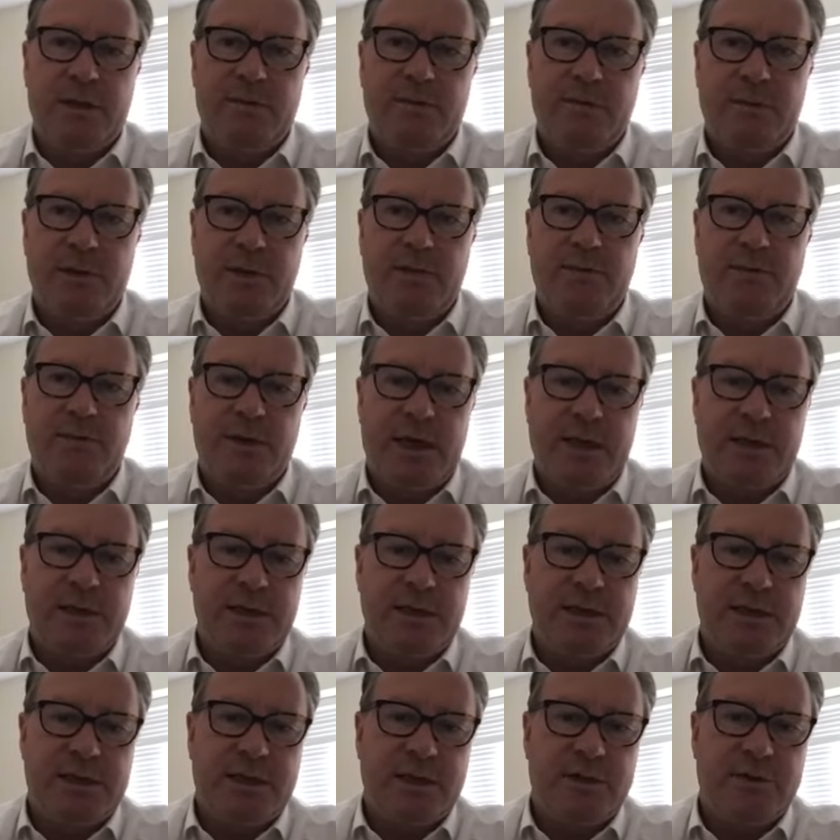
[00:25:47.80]
But if you get
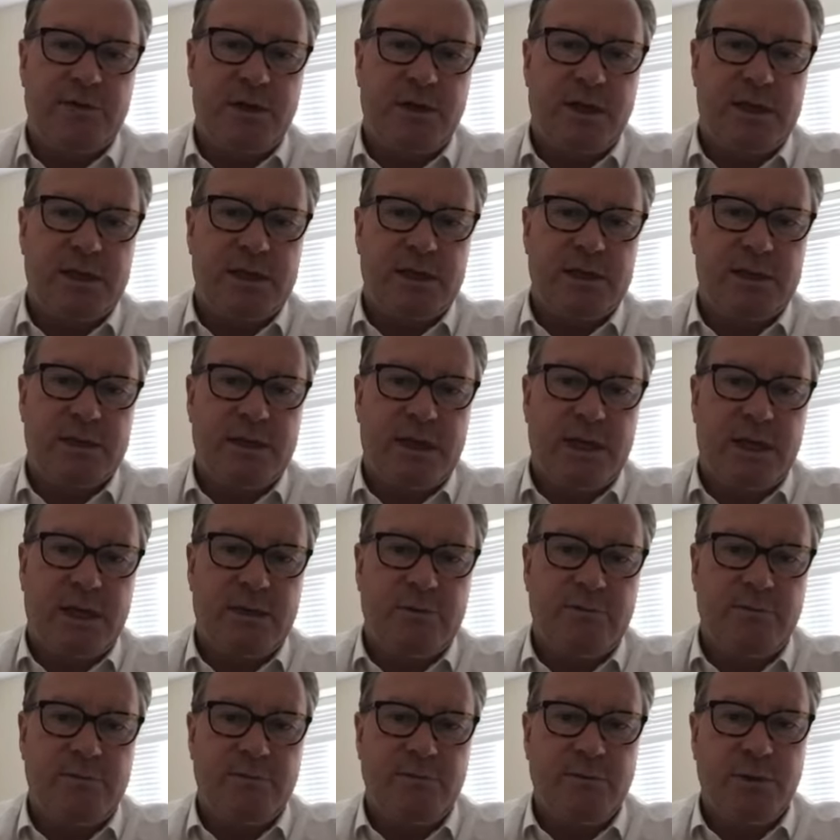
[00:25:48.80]
these things right,
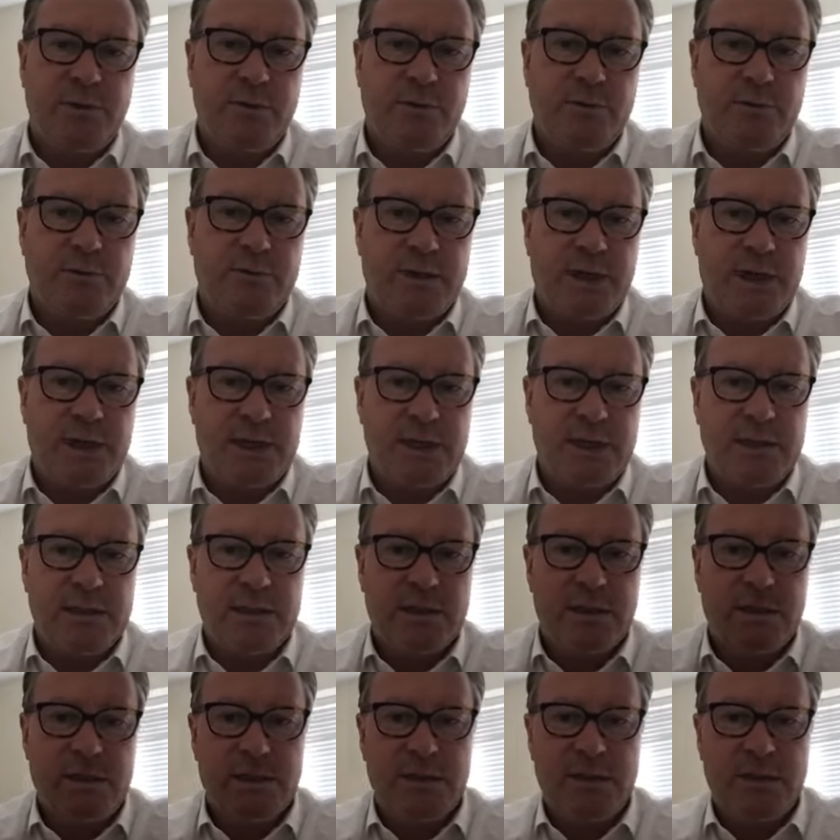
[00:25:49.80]
you'll find
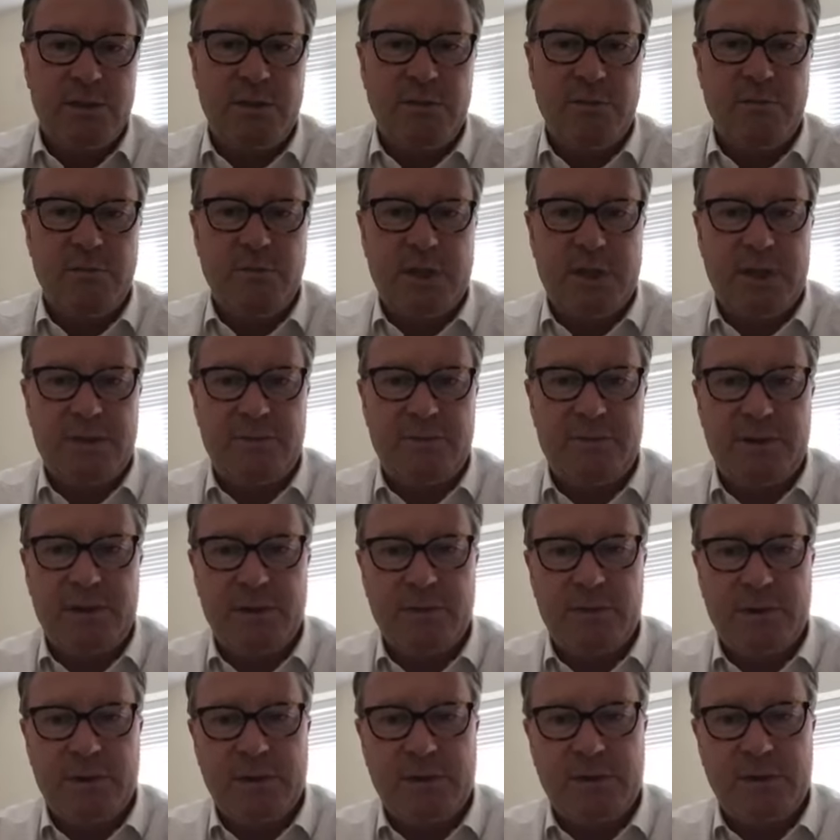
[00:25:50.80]
that you might very
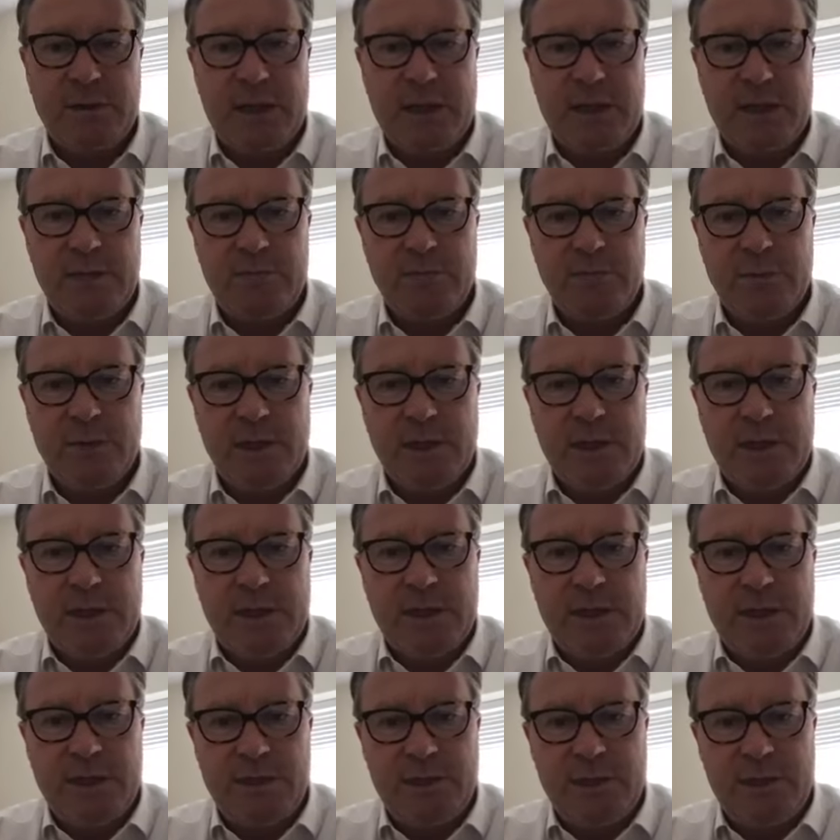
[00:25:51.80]
well
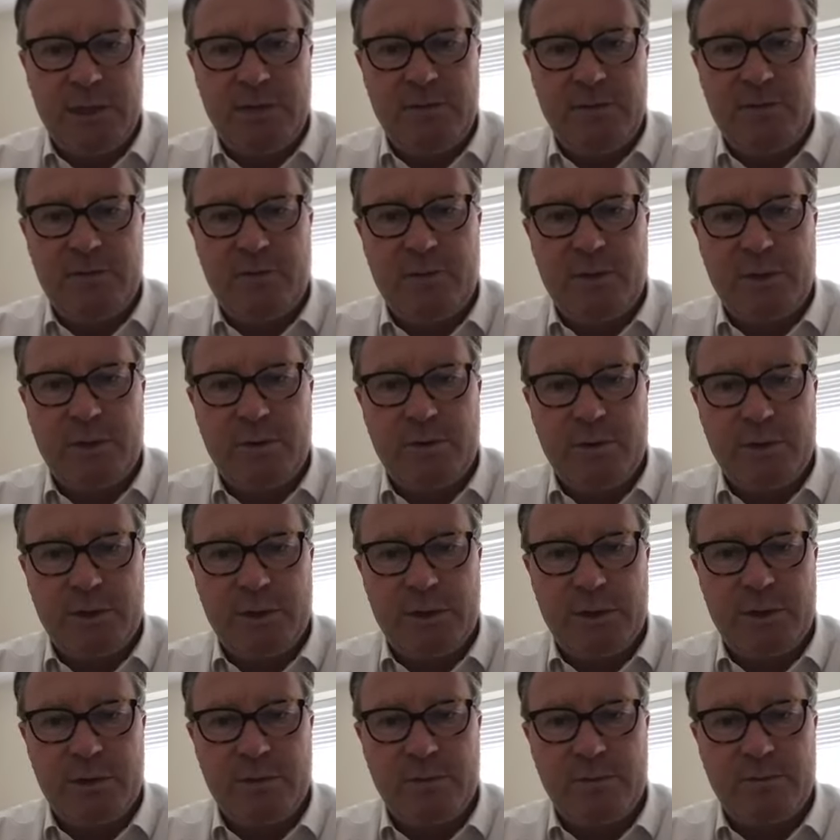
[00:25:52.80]
achieve what you want
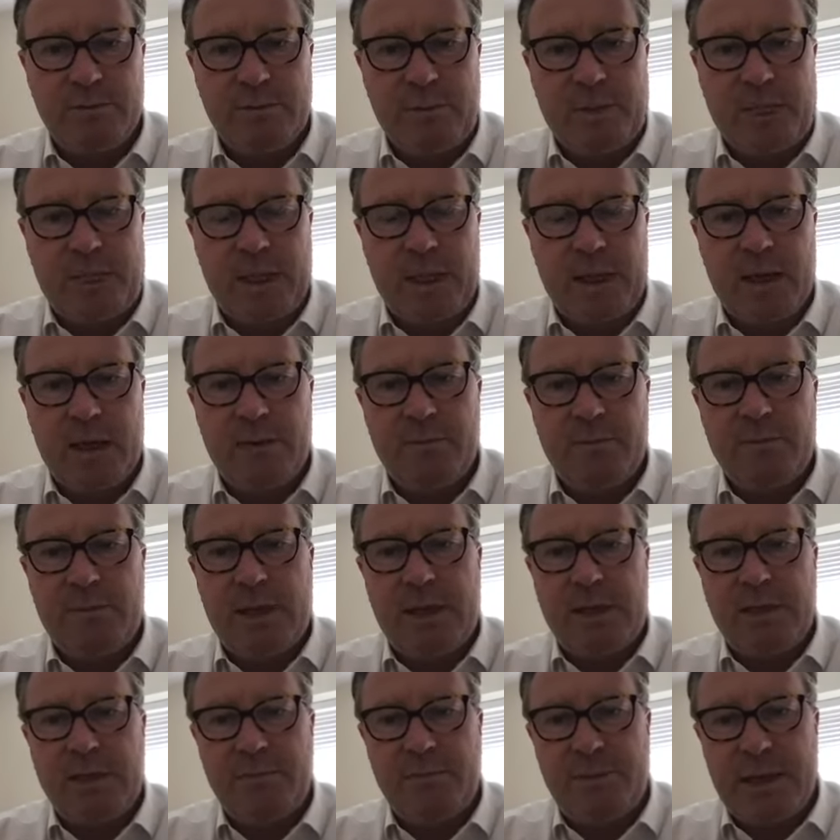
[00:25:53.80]
to,
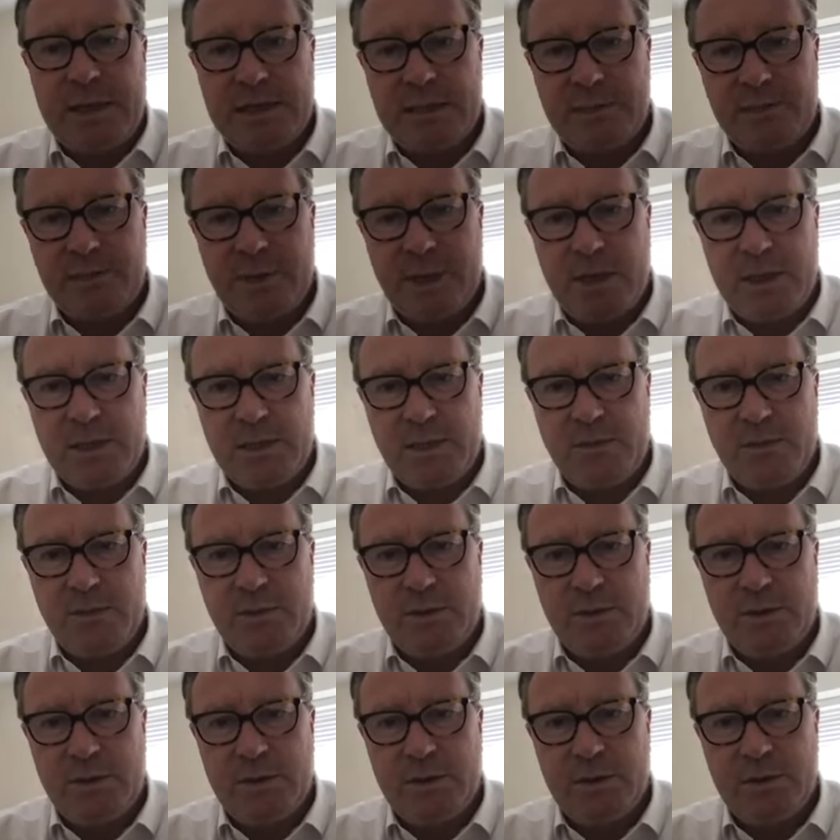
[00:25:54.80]
get the best price you
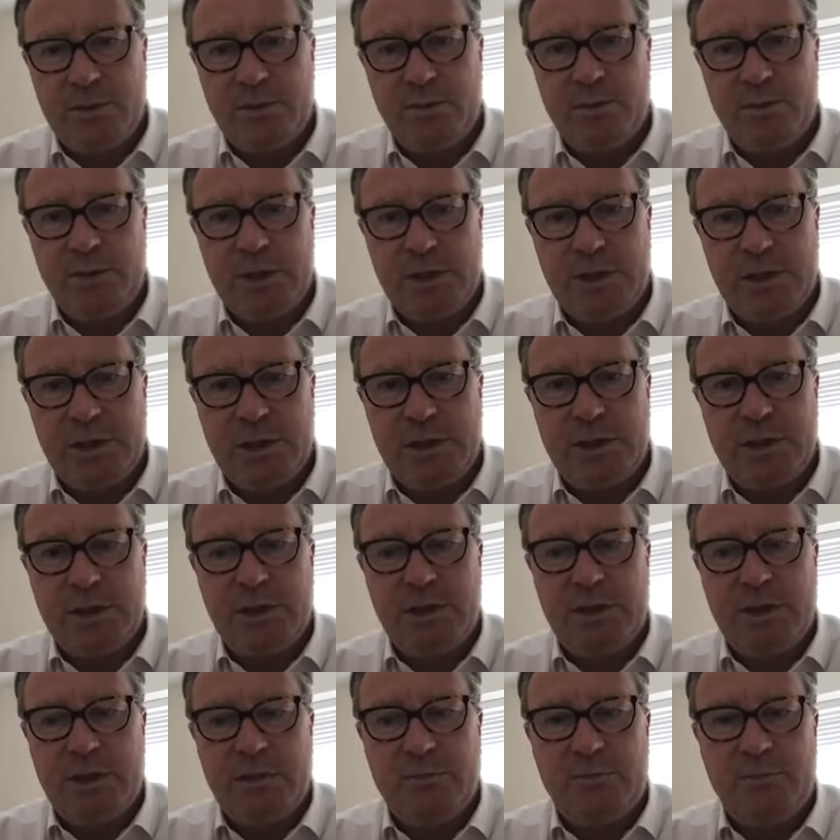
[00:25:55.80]
want to, which
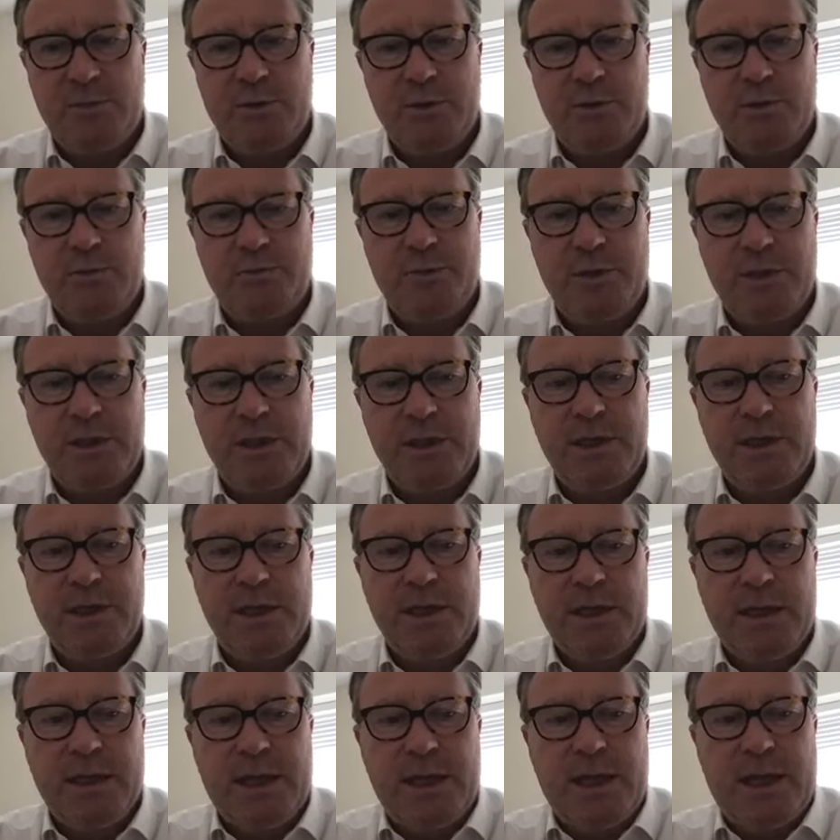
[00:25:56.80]
is should be
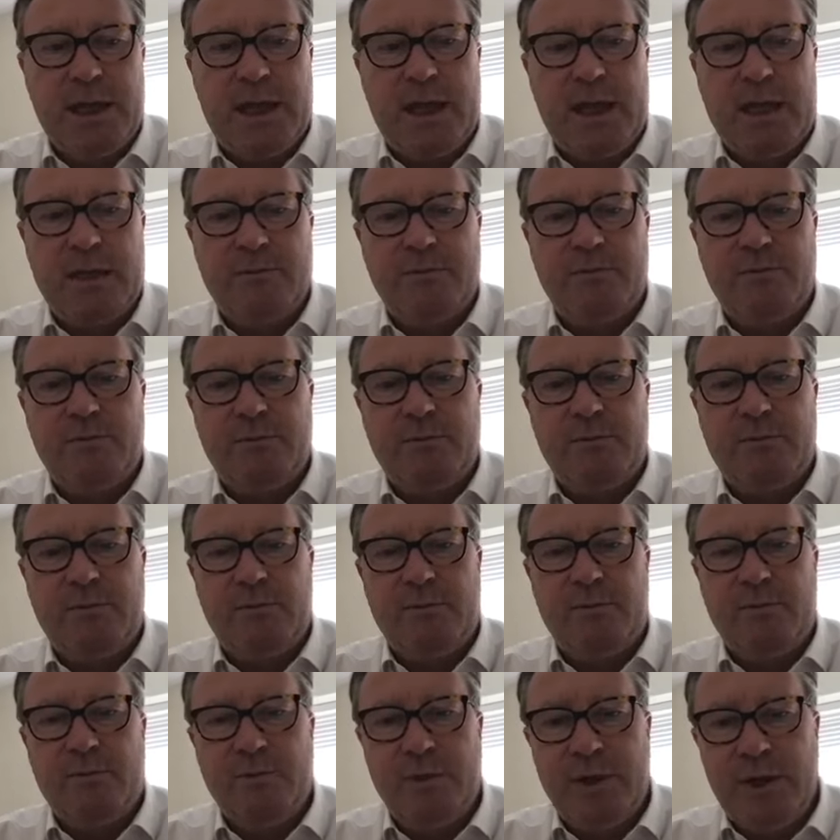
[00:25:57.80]

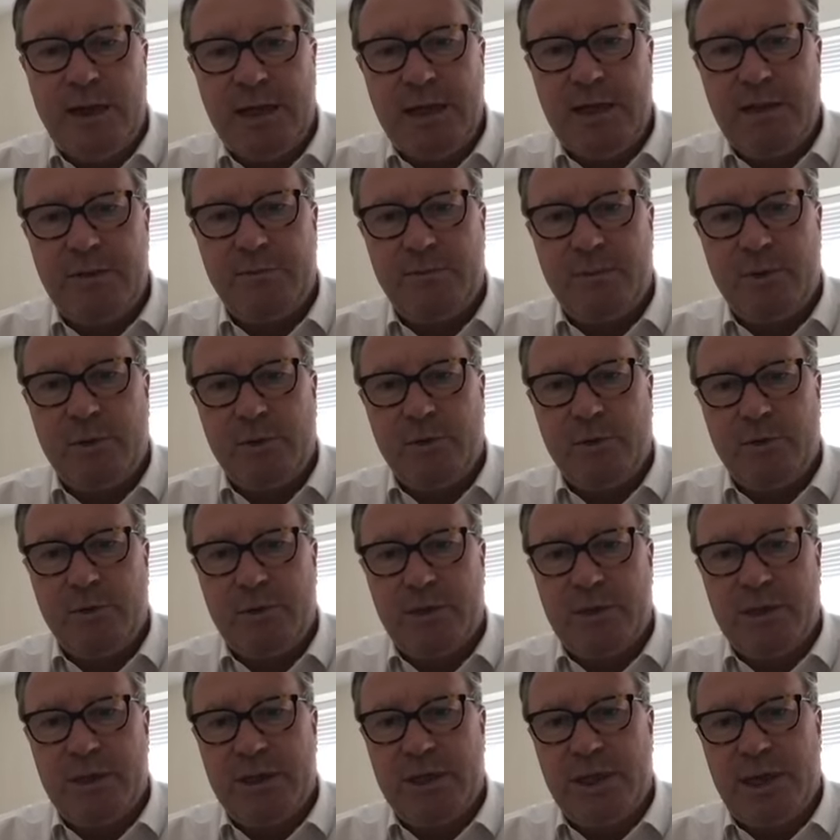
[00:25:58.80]
really
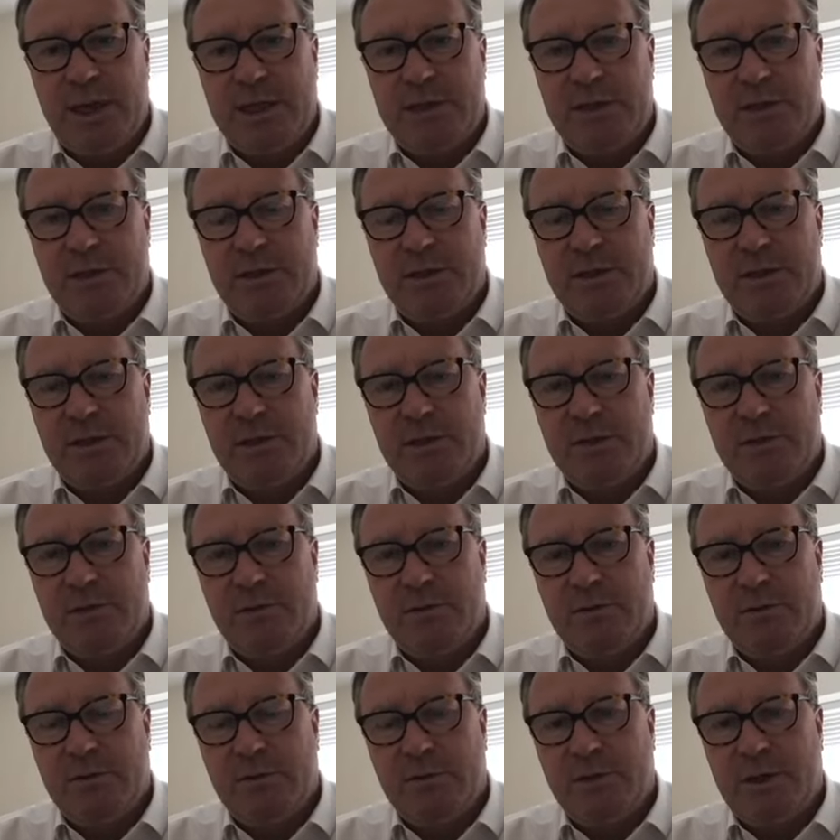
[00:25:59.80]
important to the agent that
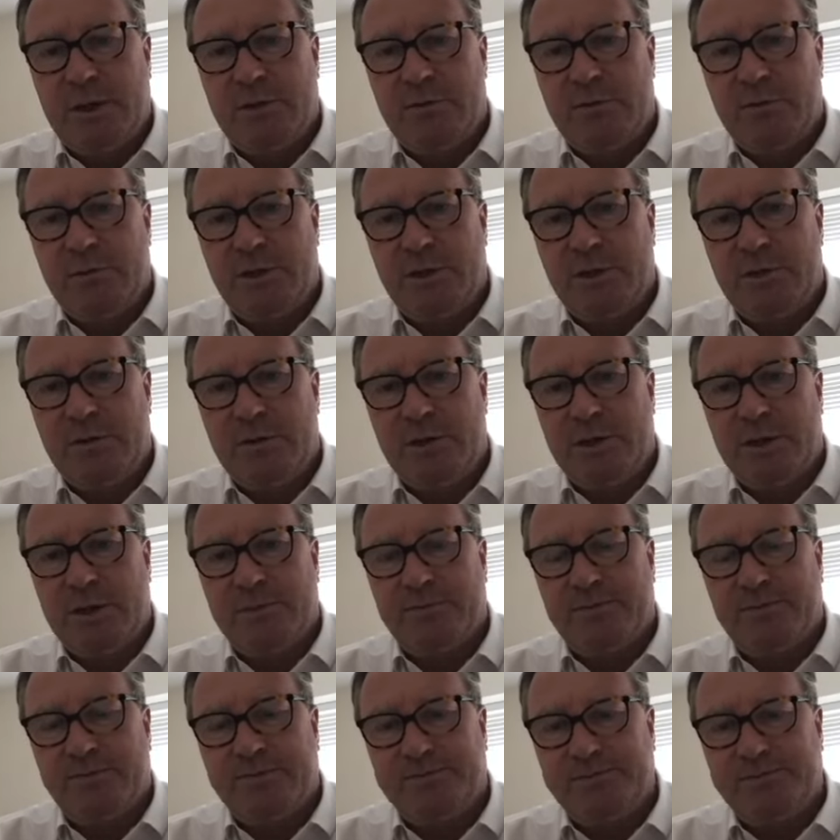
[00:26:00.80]
you're choosing.